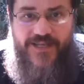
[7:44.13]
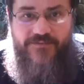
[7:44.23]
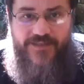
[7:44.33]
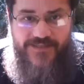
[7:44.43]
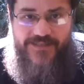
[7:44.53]

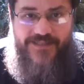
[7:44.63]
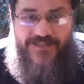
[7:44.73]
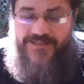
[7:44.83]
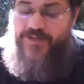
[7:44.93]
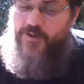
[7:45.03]
safe under your
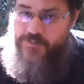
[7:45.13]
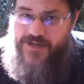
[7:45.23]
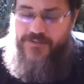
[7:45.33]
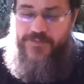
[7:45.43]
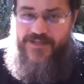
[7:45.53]
desk so no
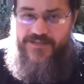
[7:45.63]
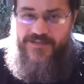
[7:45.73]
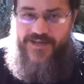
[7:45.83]
bugger pinches